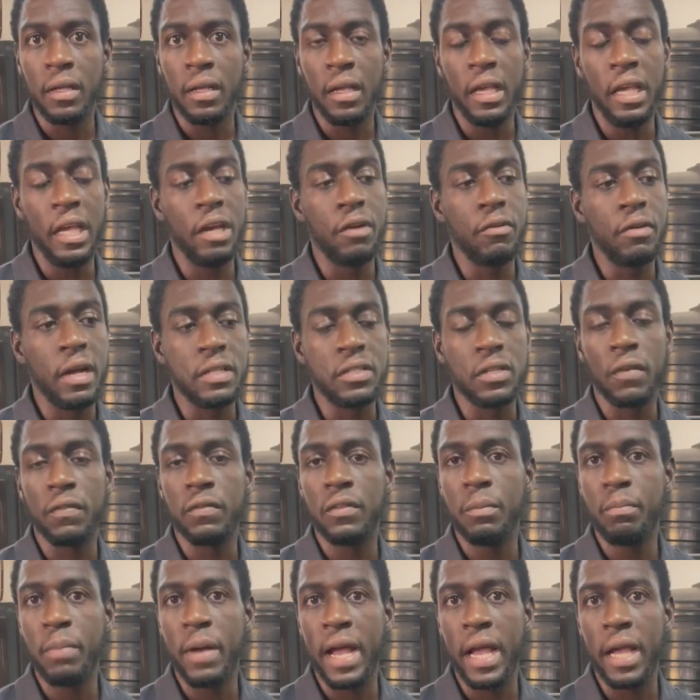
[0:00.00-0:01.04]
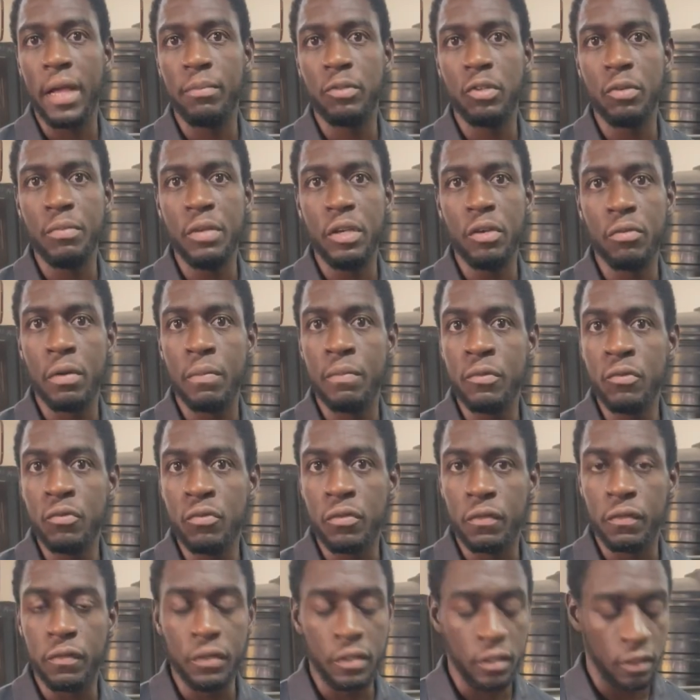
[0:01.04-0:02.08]
areas of the pipe to be
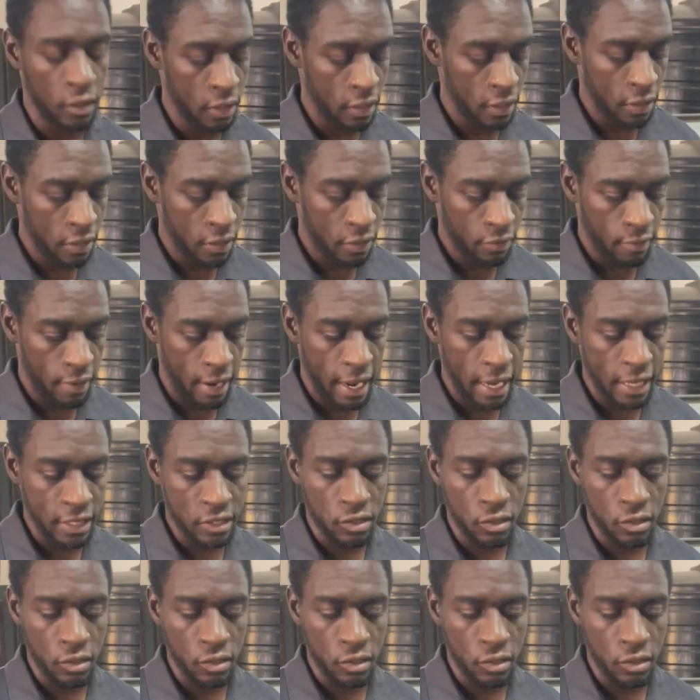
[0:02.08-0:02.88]
removed, right?